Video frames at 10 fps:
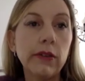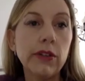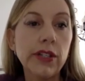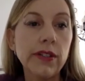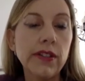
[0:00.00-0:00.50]

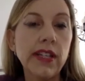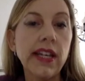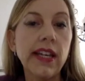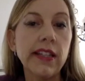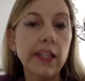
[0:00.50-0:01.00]

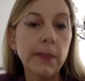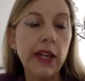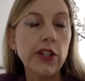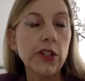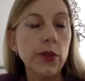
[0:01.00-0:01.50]
irritancy in these
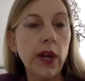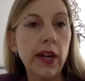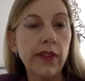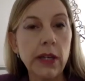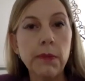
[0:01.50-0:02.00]
patients who
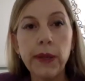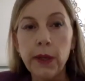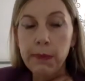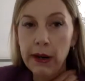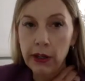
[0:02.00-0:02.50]
have an
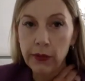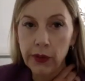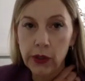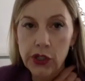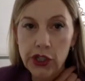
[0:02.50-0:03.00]
impaired barrier
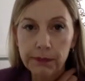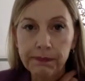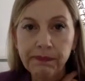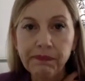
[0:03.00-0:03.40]
function.